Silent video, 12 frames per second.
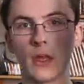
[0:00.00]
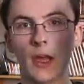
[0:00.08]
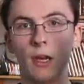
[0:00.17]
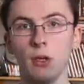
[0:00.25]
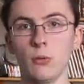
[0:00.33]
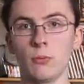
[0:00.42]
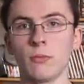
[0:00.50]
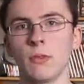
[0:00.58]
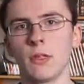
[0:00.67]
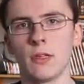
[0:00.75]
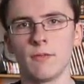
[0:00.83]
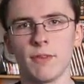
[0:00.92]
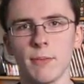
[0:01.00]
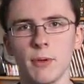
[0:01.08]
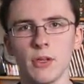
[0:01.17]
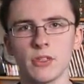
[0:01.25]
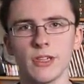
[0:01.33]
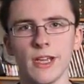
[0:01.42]
Hello,
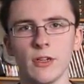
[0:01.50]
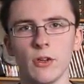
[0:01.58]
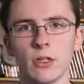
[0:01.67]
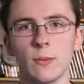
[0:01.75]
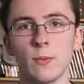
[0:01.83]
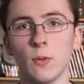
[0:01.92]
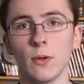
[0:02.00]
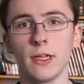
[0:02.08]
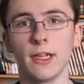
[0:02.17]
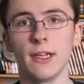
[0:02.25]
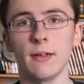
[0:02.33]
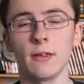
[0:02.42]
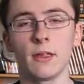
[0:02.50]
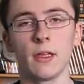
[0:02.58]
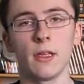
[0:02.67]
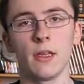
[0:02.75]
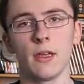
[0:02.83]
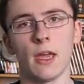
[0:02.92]
VampireSlayer94 here,
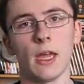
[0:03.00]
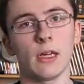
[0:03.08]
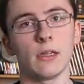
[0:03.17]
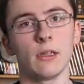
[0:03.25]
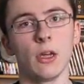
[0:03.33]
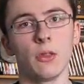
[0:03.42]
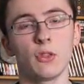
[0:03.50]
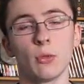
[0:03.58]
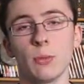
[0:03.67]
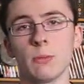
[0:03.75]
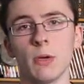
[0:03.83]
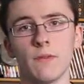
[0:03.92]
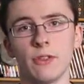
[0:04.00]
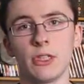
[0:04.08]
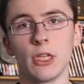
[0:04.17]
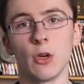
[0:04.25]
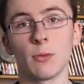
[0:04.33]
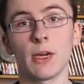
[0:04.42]
and this will be my
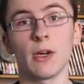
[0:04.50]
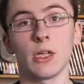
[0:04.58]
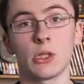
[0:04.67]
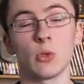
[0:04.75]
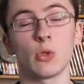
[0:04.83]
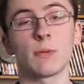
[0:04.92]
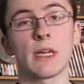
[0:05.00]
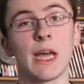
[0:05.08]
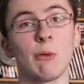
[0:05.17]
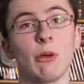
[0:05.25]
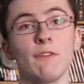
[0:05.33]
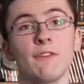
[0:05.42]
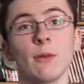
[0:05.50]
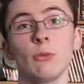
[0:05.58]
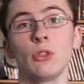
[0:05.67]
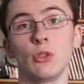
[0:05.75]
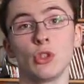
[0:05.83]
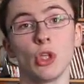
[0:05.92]
video about how I talk about how I
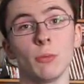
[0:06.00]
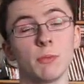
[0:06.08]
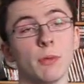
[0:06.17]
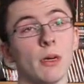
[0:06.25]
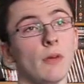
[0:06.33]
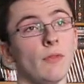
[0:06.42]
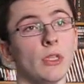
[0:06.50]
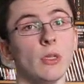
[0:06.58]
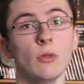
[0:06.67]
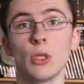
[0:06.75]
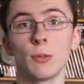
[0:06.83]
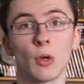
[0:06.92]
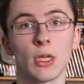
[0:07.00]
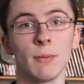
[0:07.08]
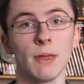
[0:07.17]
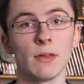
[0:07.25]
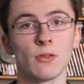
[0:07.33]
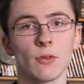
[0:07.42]
found YouTube as part of the YouTube
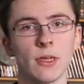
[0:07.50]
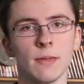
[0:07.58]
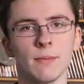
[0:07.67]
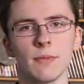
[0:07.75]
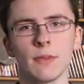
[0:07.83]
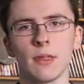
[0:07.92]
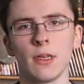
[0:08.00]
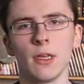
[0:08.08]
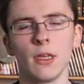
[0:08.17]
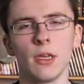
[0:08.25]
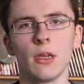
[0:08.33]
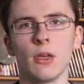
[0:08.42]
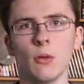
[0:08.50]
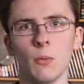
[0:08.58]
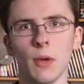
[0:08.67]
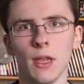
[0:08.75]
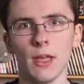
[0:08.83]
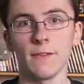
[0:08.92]
documentary.
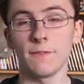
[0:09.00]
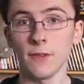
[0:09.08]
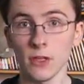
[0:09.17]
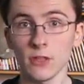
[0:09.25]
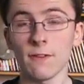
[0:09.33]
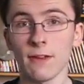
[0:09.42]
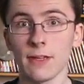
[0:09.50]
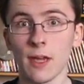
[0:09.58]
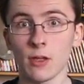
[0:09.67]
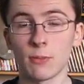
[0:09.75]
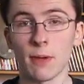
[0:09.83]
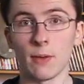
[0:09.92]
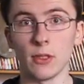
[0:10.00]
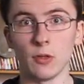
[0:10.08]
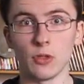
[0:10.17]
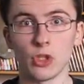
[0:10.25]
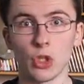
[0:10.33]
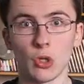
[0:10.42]
Well, I first found out about
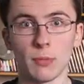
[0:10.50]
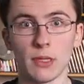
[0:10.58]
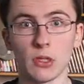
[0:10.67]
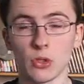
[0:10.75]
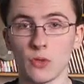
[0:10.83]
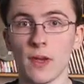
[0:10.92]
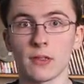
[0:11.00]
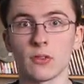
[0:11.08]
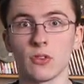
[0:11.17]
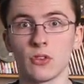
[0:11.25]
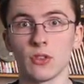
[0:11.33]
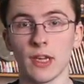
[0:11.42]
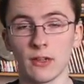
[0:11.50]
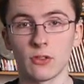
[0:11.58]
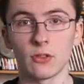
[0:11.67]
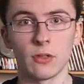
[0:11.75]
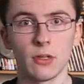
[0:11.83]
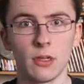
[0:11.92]
YouTube in
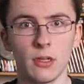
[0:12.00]
2006,